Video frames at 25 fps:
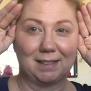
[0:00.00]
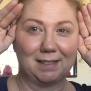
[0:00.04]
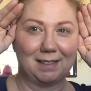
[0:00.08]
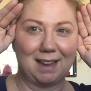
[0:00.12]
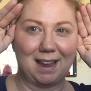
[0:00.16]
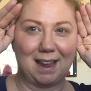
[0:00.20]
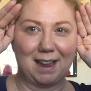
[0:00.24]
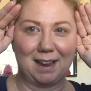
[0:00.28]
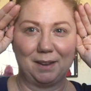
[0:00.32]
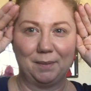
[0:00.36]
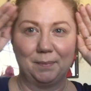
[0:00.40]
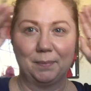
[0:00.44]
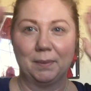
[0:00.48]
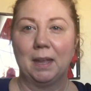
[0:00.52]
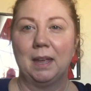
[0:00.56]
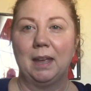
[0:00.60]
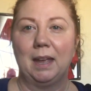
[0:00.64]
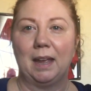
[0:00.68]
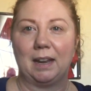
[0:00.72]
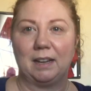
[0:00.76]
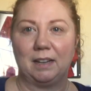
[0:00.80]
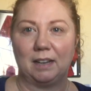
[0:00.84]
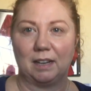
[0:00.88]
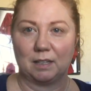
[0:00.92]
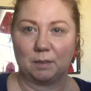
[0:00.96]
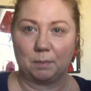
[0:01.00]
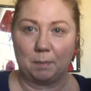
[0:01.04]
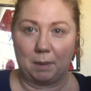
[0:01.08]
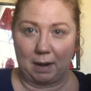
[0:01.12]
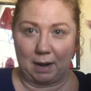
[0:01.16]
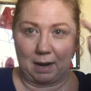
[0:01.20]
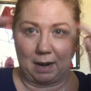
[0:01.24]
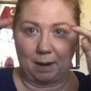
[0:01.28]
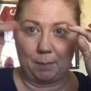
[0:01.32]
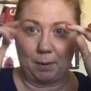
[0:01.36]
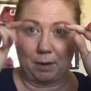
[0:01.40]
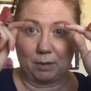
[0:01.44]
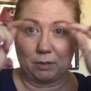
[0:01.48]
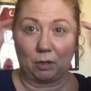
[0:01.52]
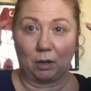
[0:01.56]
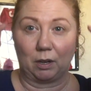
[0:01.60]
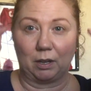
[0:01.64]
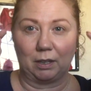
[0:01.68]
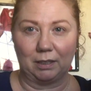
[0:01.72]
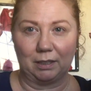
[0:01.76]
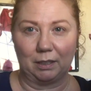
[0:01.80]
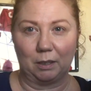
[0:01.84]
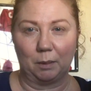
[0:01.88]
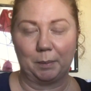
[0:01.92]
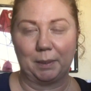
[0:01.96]
Yay! And yes, my eyebrows are
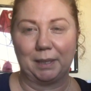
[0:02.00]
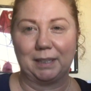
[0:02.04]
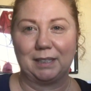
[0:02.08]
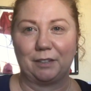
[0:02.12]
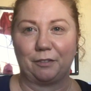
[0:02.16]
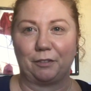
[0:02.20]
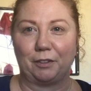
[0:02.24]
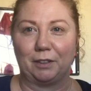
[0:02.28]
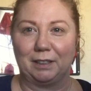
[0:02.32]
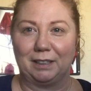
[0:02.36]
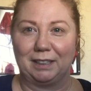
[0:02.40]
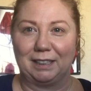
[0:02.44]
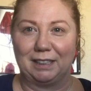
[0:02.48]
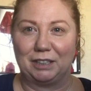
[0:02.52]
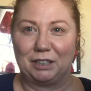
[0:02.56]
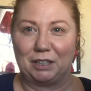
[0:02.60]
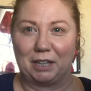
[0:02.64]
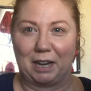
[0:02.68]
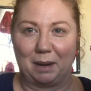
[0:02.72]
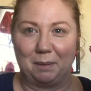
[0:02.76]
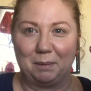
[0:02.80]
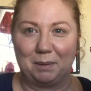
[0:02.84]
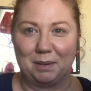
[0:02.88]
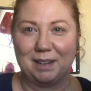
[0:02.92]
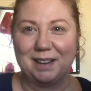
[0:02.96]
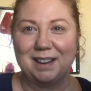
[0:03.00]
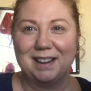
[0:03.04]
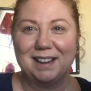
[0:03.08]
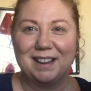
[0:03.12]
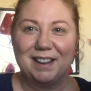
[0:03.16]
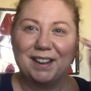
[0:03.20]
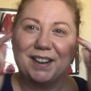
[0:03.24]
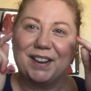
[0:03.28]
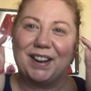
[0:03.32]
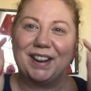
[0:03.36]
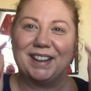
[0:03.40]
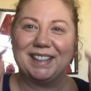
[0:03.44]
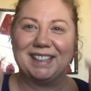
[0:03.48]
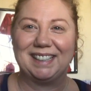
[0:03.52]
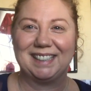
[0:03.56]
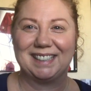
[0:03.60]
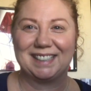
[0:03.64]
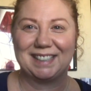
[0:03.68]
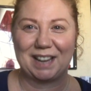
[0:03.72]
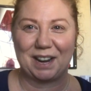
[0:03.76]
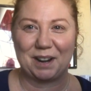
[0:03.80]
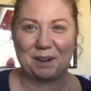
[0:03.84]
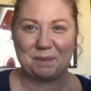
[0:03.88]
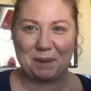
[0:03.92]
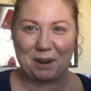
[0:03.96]
a little bit differently shaped on each
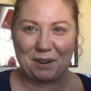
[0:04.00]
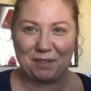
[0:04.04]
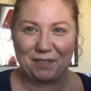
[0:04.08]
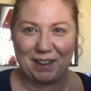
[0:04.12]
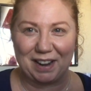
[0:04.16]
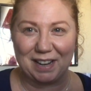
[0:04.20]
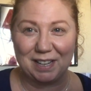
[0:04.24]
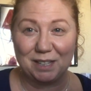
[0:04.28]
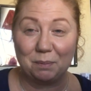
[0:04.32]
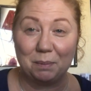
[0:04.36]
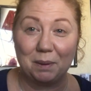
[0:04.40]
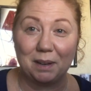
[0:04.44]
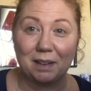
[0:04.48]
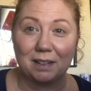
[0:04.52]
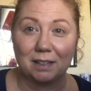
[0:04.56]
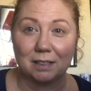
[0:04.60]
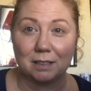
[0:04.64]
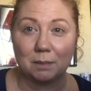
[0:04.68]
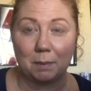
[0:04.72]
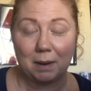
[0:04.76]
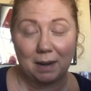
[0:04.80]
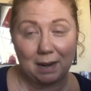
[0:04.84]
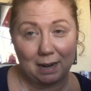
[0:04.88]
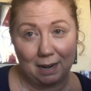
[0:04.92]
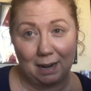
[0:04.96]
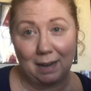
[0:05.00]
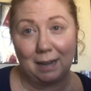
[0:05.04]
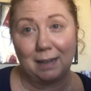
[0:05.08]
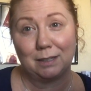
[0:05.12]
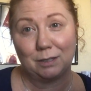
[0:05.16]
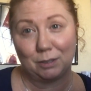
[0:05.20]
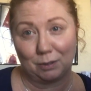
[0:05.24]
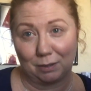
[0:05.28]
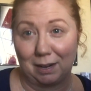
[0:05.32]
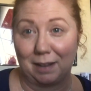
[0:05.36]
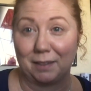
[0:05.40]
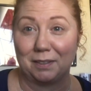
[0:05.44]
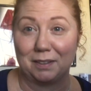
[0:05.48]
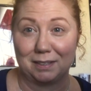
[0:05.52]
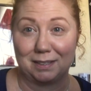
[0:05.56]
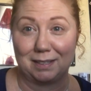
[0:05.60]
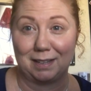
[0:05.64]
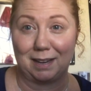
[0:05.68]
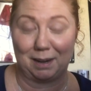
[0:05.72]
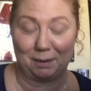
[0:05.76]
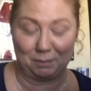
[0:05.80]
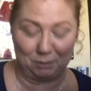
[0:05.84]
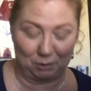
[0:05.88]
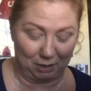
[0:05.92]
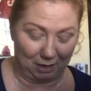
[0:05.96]
side of my face because my eyes are not the
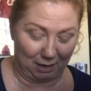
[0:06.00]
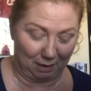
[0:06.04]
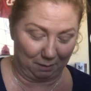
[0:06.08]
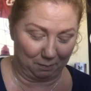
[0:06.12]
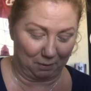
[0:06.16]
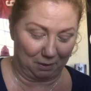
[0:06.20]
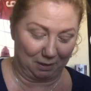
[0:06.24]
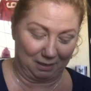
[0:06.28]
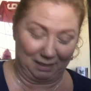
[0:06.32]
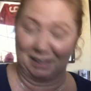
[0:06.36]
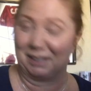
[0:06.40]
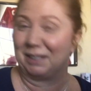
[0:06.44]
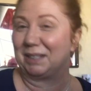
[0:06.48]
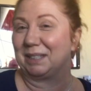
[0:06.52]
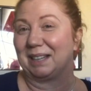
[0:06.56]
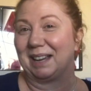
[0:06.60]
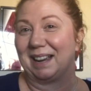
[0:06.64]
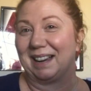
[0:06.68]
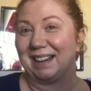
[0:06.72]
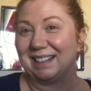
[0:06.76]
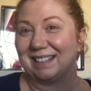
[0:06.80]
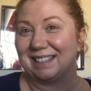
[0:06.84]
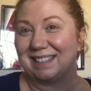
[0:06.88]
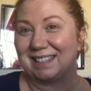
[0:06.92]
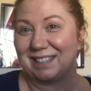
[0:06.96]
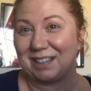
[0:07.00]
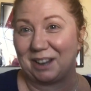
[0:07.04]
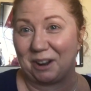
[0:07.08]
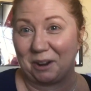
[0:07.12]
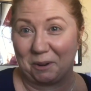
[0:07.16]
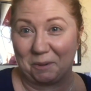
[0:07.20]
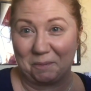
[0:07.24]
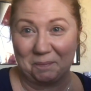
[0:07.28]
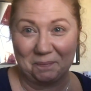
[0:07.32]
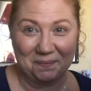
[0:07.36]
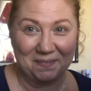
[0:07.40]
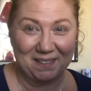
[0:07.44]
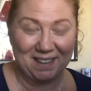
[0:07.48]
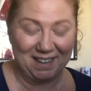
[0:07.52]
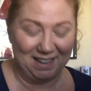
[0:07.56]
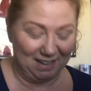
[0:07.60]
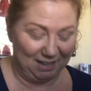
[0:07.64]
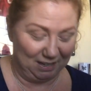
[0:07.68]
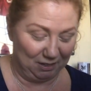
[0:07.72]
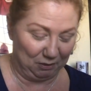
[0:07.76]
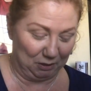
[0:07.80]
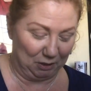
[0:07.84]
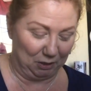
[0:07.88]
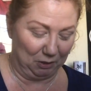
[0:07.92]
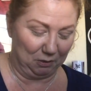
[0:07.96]
same shape on each side. So
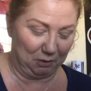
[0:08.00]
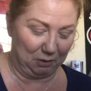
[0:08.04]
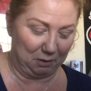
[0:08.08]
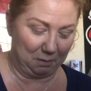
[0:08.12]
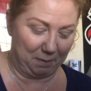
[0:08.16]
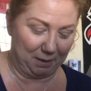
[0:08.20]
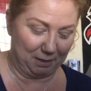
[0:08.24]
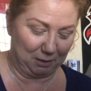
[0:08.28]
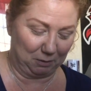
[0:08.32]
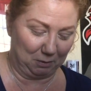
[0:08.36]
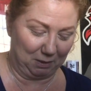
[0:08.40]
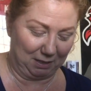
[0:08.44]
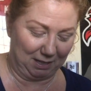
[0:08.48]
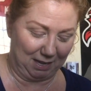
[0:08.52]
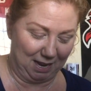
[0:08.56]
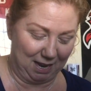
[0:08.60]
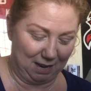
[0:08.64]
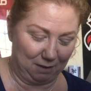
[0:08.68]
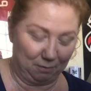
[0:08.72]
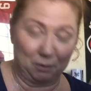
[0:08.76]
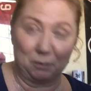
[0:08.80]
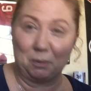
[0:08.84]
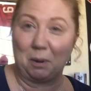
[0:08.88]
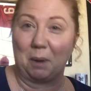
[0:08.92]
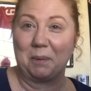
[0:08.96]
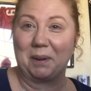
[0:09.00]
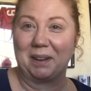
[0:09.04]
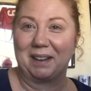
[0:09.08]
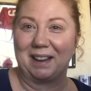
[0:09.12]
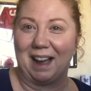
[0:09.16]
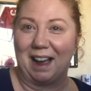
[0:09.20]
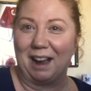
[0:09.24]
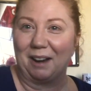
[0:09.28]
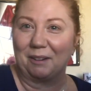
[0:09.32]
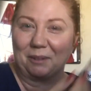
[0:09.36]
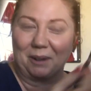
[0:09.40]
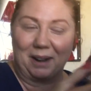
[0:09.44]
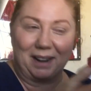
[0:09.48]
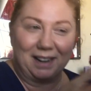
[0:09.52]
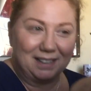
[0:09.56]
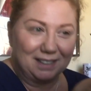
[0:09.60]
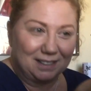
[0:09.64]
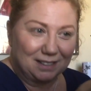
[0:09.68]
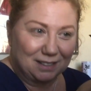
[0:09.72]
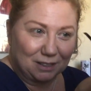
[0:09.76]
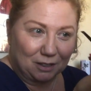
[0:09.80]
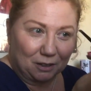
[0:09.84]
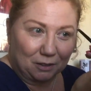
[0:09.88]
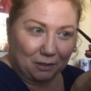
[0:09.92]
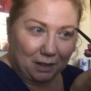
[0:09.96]
we do the best we can with what we got,
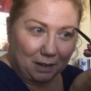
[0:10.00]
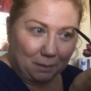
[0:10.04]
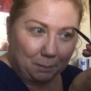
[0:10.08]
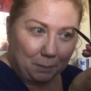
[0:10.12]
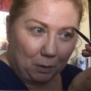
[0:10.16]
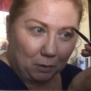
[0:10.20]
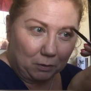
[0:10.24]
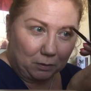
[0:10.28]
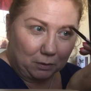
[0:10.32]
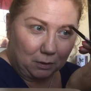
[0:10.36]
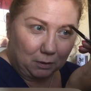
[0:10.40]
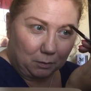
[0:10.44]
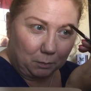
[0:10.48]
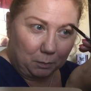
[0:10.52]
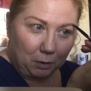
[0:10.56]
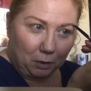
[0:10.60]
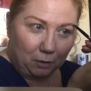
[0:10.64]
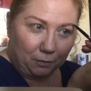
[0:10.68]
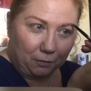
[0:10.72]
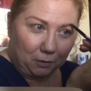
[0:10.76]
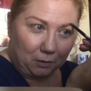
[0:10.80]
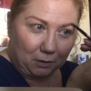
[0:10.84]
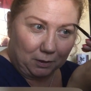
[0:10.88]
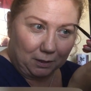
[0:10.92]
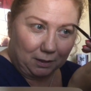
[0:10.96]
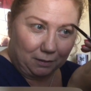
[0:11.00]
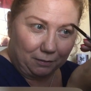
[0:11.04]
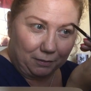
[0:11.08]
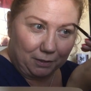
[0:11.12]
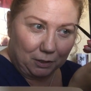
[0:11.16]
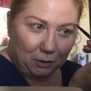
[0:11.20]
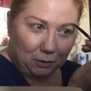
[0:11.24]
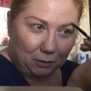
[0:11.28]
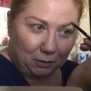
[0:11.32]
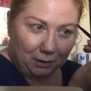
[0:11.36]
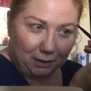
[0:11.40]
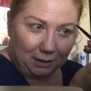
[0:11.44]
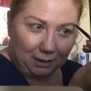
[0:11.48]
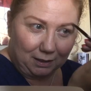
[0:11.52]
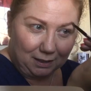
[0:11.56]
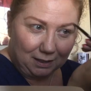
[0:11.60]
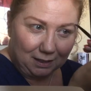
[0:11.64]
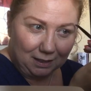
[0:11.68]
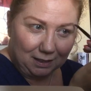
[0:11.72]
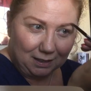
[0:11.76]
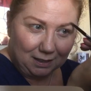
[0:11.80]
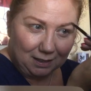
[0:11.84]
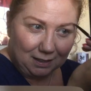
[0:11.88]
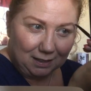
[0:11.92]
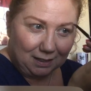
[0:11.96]
right? So they both look beautiful individually,
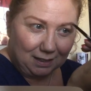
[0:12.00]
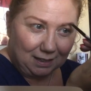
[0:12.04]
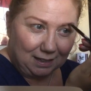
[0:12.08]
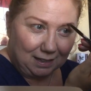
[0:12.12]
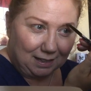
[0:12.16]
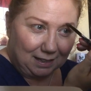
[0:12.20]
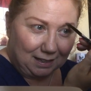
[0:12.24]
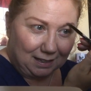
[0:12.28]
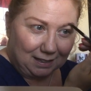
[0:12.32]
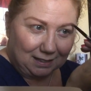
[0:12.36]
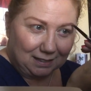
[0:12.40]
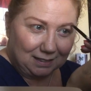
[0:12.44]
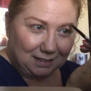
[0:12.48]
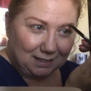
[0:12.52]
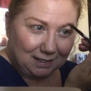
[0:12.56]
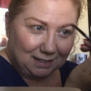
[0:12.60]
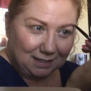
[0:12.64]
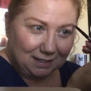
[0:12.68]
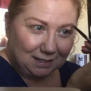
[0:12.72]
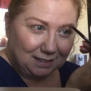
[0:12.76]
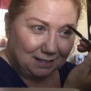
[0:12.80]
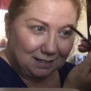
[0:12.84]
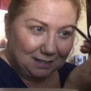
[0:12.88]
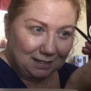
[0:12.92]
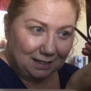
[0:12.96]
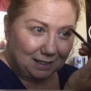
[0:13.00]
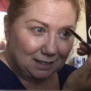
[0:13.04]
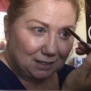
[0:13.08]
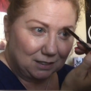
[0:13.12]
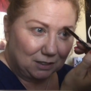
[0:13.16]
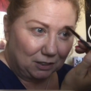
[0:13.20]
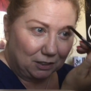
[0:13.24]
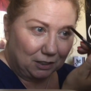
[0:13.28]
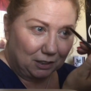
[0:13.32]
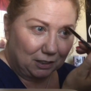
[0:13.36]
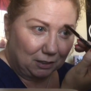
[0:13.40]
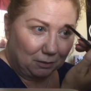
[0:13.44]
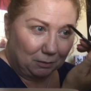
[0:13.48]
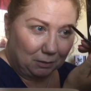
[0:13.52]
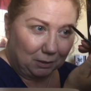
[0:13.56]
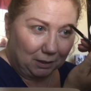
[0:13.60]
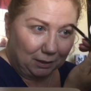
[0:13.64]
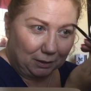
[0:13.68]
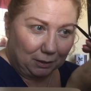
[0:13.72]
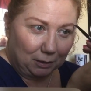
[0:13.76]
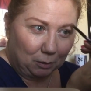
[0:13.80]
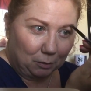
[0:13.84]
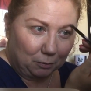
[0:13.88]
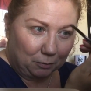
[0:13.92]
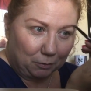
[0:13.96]
and that's all you can
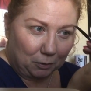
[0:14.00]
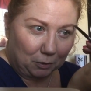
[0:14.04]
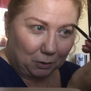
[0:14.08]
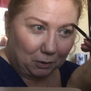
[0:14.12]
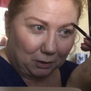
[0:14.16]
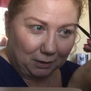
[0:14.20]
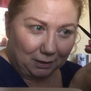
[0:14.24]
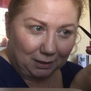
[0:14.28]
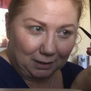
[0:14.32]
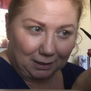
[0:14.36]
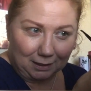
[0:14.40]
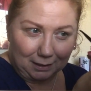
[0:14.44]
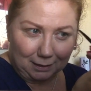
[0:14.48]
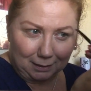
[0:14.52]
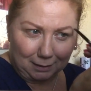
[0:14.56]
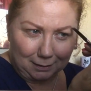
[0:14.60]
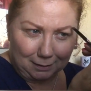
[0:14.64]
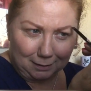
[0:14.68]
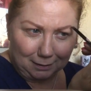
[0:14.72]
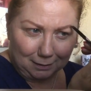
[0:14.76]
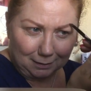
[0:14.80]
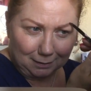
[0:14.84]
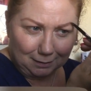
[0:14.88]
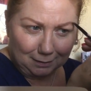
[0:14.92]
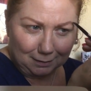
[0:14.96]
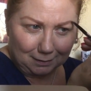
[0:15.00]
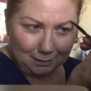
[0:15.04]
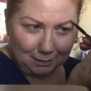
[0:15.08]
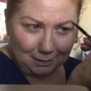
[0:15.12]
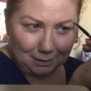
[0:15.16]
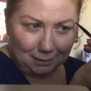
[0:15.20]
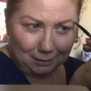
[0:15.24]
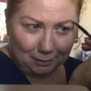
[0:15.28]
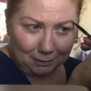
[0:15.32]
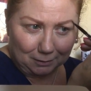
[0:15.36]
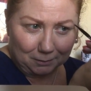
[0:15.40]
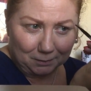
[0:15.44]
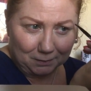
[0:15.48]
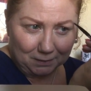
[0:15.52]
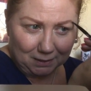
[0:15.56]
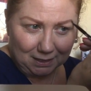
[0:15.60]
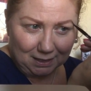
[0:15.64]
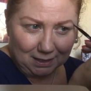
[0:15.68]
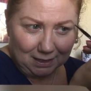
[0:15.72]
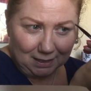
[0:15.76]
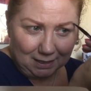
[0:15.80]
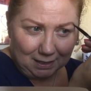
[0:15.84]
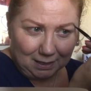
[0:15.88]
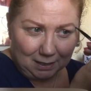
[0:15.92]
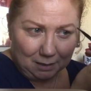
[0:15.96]
really hope for in the end. So,
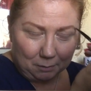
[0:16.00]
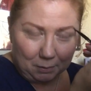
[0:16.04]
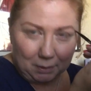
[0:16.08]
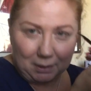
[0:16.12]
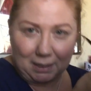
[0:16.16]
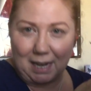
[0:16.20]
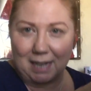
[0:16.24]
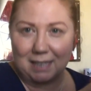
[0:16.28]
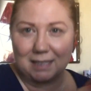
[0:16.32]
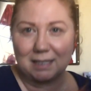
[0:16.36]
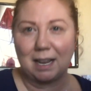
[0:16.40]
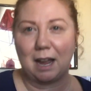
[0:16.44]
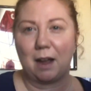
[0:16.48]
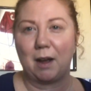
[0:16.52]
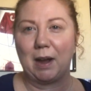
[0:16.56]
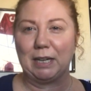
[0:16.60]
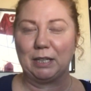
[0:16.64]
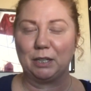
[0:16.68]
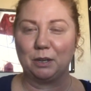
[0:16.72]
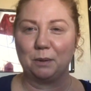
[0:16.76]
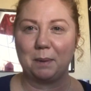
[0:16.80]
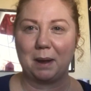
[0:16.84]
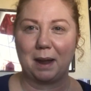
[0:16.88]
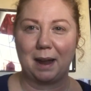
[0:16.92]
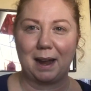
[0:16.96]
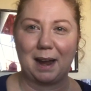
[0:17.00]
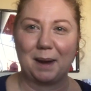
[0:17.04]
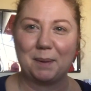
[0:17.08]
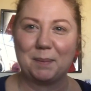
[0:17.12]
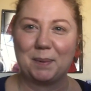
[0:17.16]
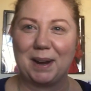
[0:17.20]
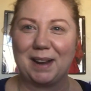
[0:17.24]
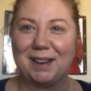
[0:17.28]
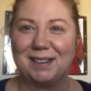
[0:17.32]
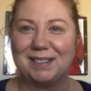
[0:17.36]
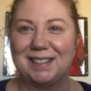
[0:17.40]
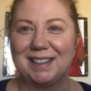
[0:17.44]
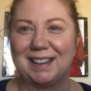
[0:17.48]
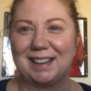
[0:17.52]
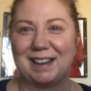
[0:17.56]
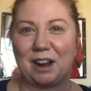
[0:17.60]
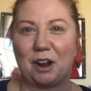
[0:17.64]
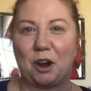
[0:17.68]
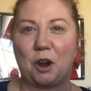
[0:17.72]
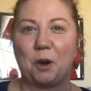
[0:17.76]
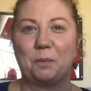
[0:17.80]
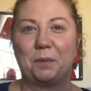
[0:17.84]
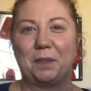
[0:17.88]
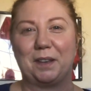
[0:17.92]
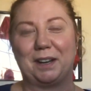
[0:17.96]
but that's how I do my eyebrows, and
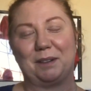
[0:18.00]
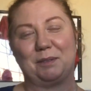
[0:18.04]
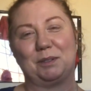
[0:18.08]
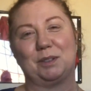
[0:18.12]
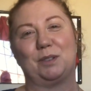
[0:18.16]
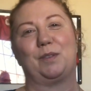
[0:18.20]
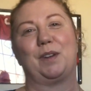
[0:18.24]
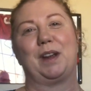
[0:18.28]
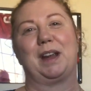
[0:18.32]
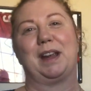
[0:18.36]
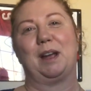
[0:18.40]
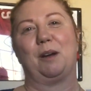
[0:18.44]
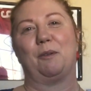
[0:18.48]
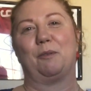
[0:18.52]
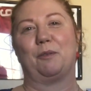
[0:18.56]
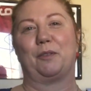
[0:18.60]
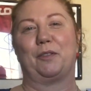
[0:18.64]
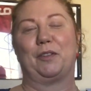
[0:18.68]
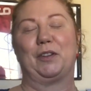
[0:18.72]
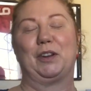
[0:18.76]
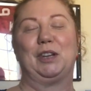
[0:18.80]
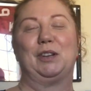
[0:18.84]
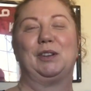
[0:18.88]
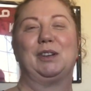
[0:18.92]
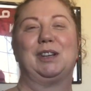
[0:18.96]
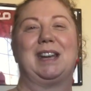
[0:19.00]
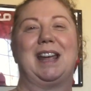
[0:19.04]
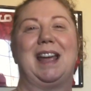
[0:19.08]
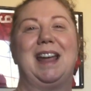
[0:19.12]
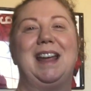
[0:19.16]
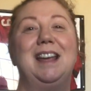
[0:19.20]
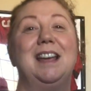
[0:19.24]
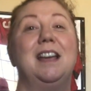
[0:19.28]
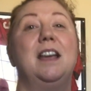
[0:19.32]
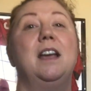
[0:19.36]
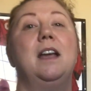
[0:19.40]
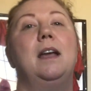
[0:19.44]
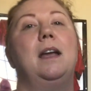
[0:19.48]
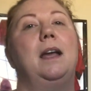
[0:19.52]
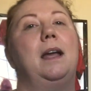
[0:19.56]
I hope that it was very helpful for you today.